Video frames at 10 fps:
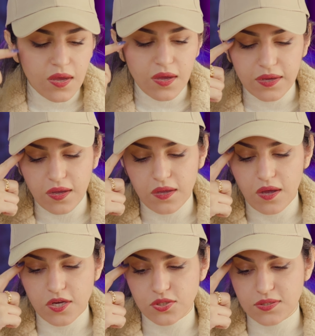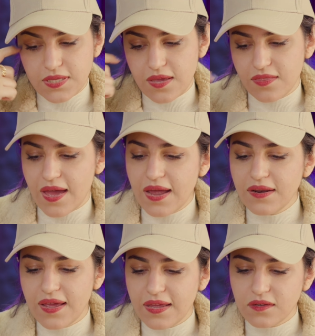I should say that,
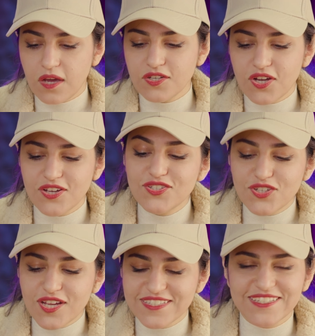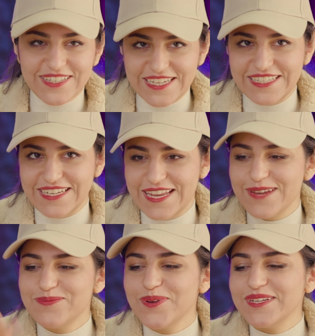and I just cleaned it
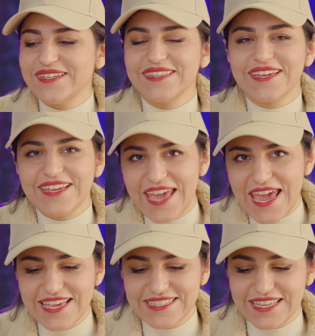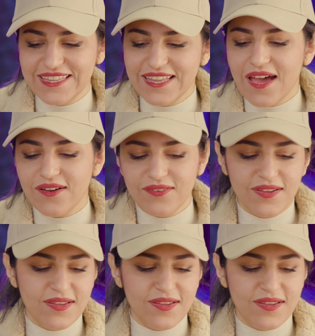and put it in the case, and now